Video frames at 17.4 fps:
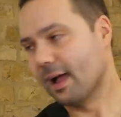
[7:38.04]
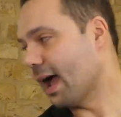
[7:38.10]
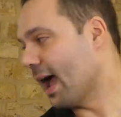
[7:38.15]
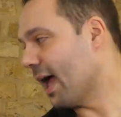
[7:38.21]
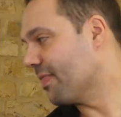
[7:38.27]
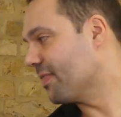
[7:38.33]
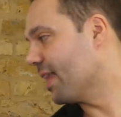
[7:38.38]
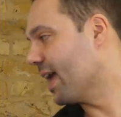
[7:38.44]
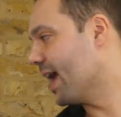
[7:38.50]

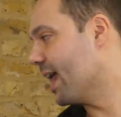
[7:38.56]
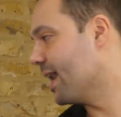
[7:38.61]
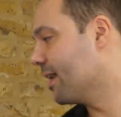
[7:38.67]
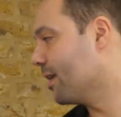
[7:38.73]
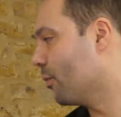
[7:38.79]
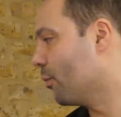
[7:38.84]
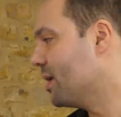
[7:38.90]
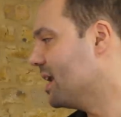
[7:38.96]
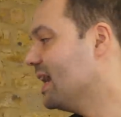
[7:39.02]
and
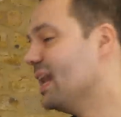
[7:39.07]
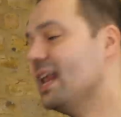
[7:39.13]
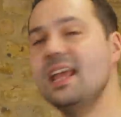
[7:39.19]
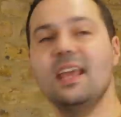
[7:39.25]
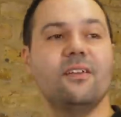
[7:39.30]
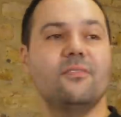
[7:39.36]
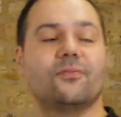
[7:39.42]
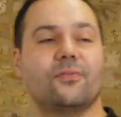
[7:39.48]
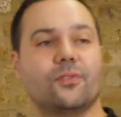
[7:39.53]
then we
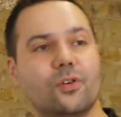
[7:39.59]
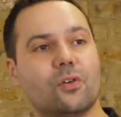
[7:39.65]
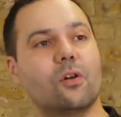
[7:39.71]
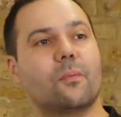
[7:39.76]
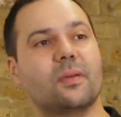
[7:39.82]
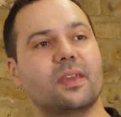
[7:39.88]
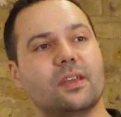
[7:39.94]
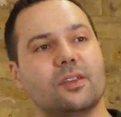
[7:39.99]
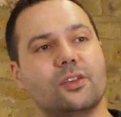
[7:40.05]
leave the
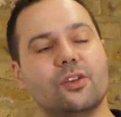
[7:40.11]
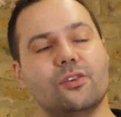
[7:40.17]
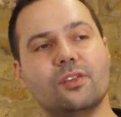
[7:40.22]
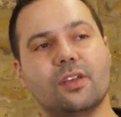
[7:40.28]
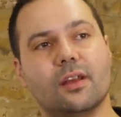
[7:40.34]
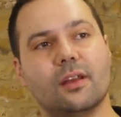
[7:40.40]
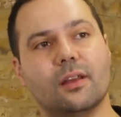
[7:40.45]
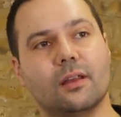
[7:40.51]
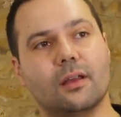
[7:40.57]
European
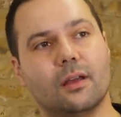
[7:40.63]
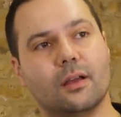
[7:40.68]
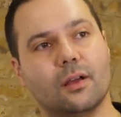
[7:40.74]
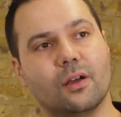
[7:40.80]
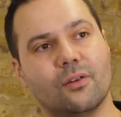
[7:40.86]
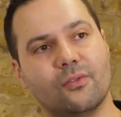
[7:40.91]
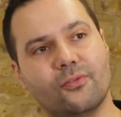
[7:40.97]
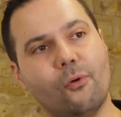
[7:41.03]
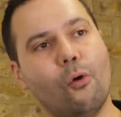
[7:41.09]
Union
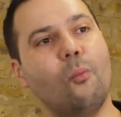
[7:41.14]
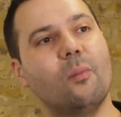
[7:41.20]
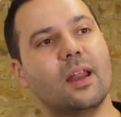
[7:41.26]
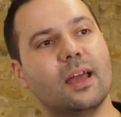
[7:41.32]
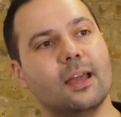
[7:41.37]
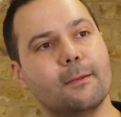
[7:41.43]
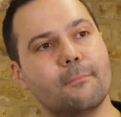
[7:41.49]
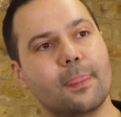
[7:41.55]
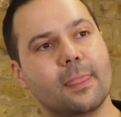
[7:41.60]

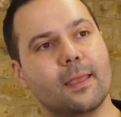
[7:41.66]
formally